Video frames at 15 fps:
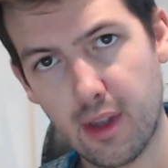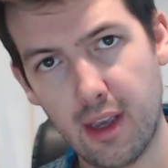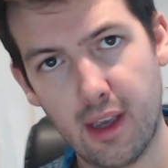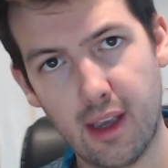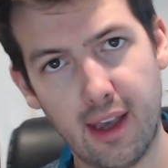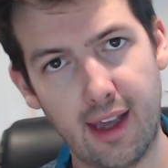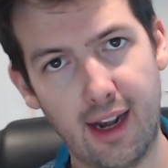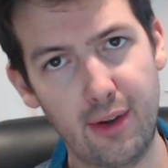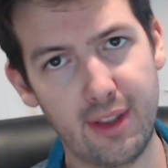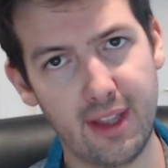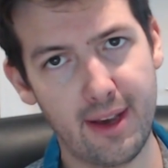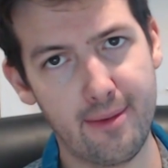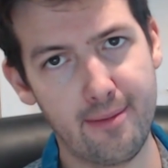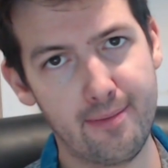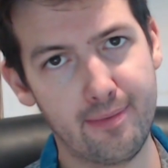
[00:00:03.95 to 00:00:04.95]
Hello there.
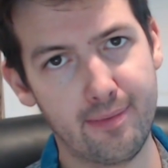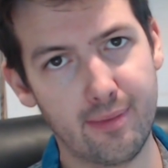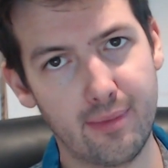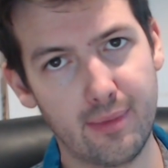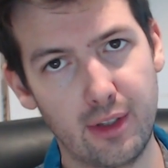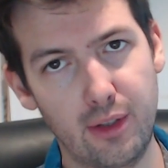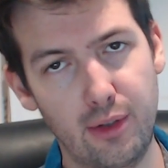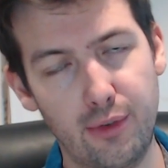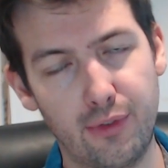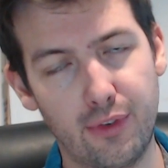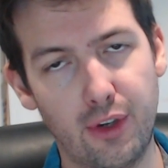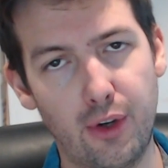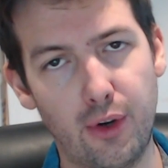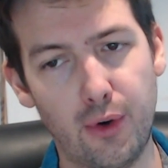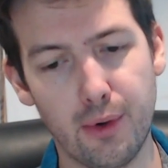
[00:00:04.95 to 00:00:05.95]
You've
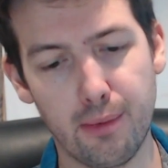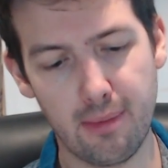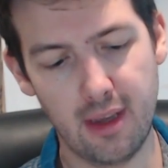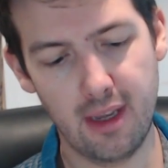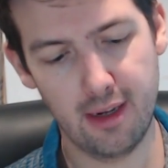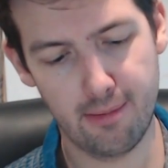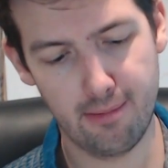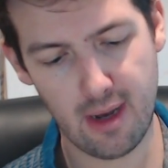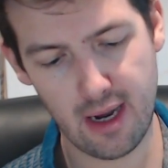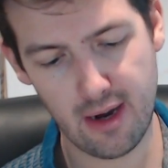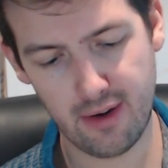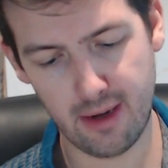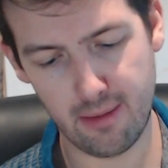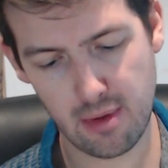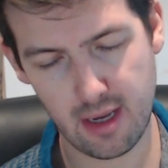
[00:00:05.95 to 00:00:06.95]
caught me
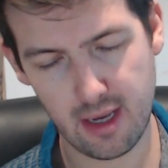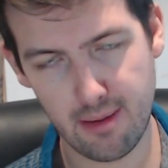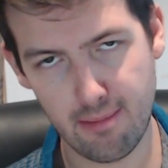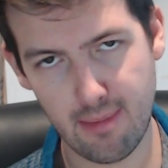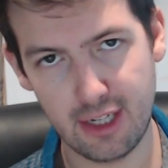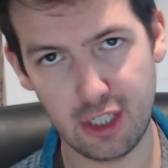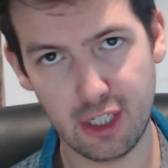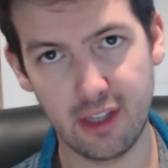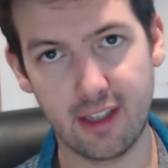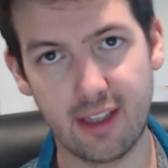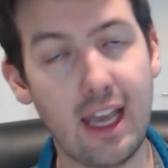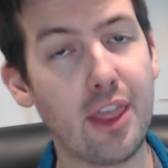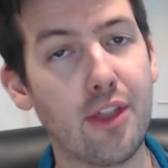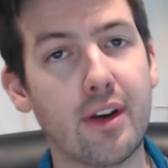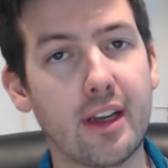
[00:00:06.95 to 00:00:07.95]
admiring my Magic the
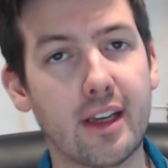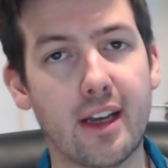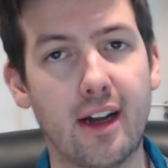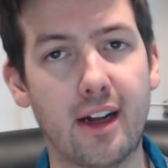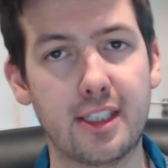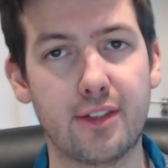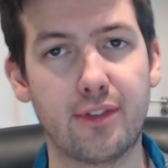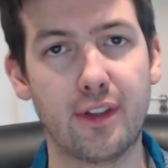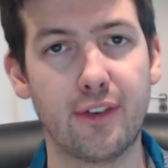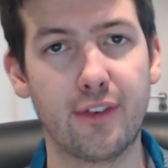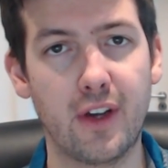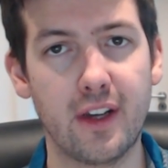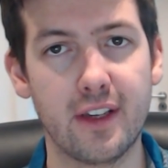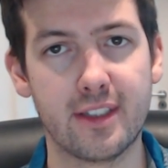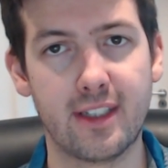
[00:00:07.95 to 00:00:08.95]
Gathering cards for the
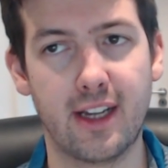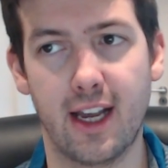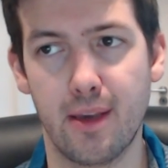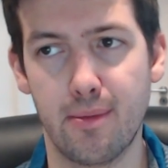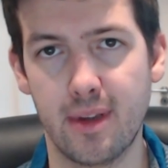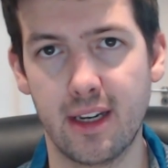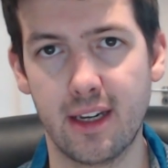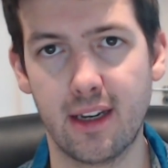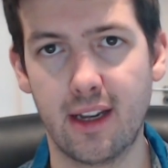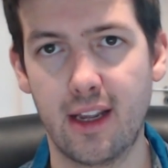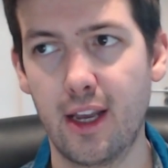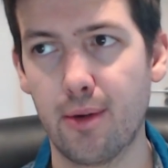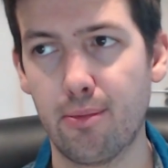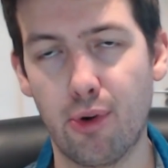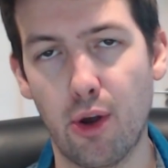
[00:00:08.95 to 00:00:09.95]
first time in
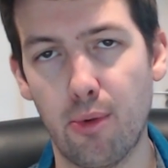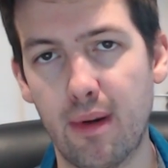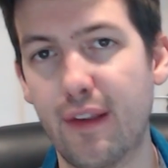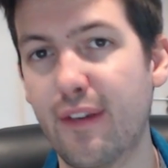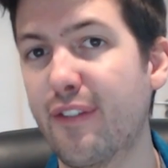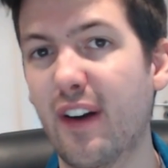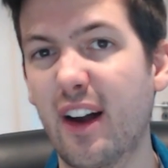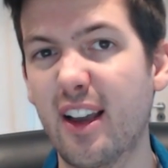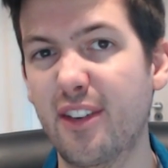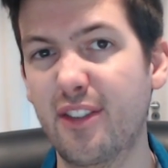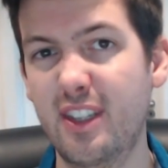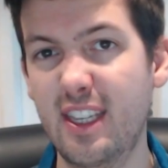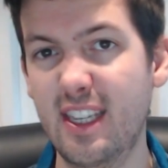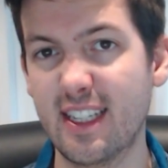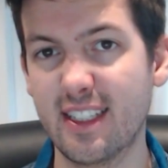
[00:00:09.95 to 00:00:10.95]
probably 5
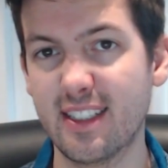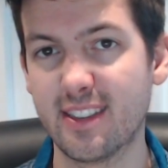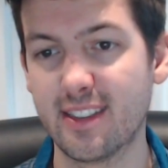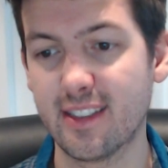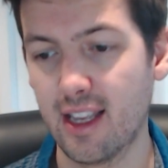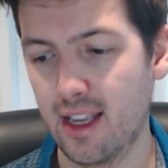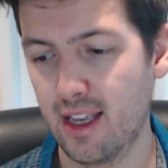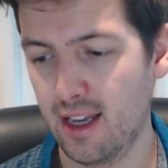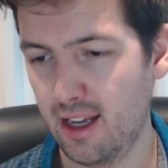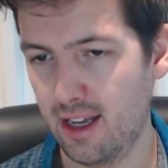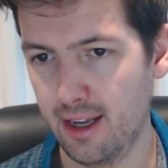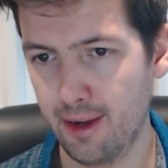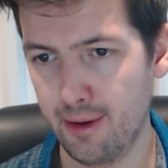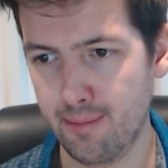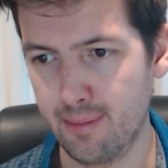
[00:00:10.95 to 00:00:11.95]
years.
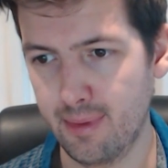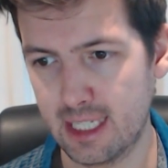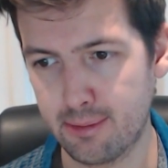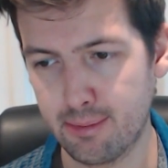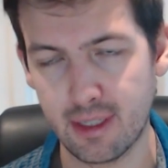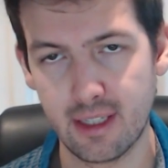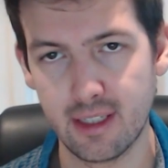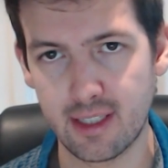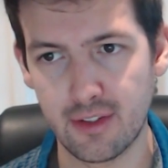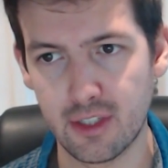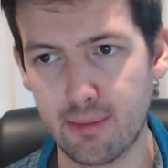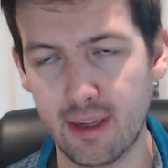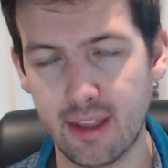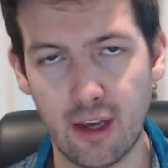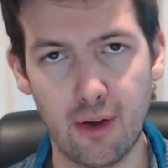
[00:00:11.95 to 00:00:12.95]
That's because I've
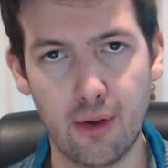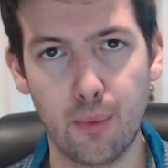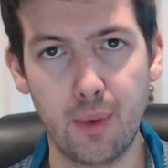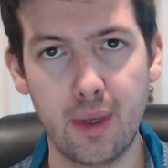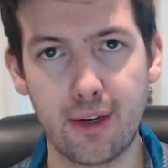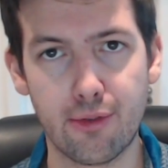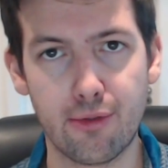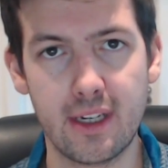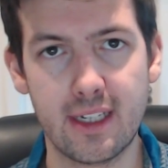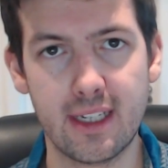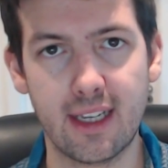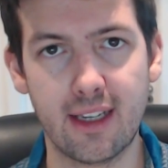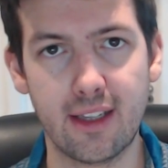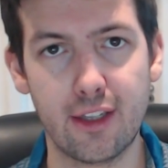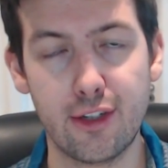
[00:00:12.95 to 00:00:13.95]
spent the whole week
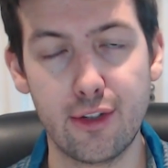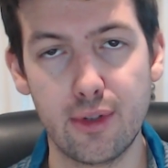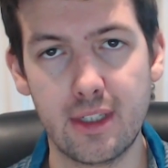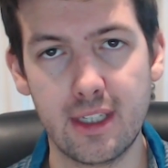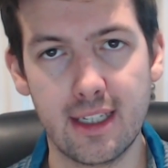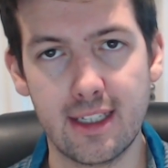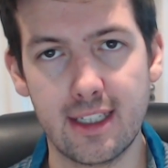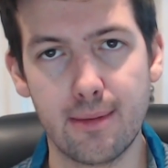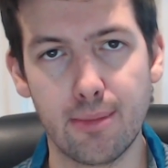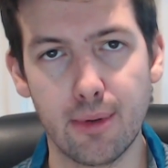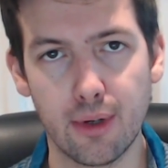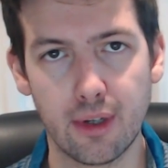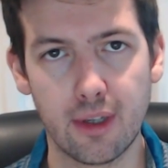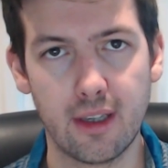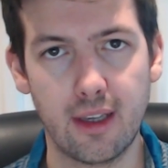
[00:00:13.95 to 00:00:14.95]
reading the new D&D
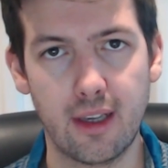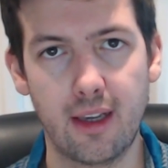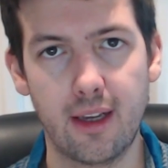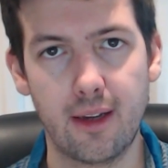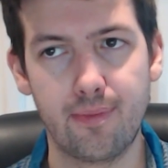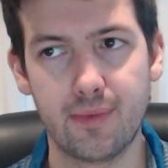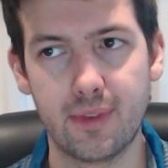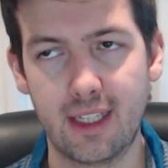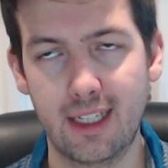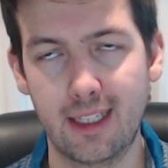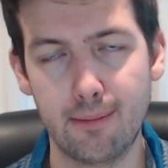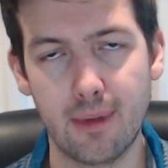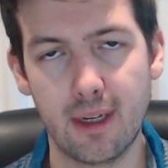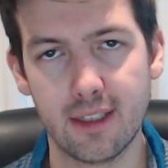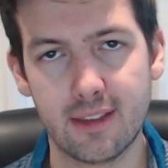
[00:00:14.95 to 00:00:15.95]
book,
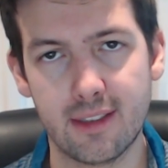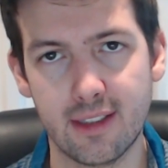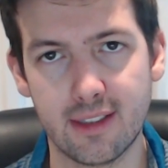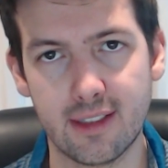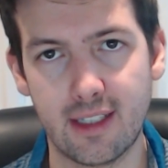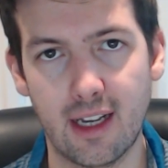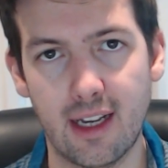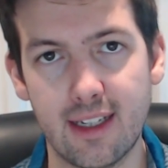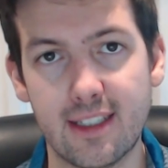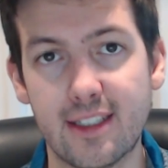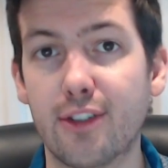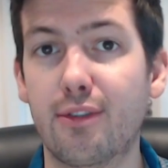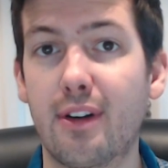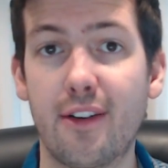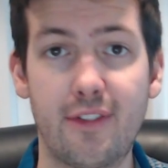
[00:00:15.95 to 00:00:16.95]
Guildmaster's Guide to
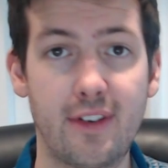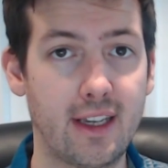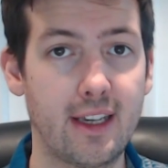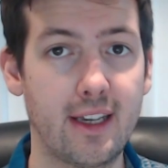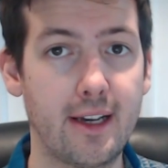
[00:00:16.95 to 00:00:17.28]
Ravnica.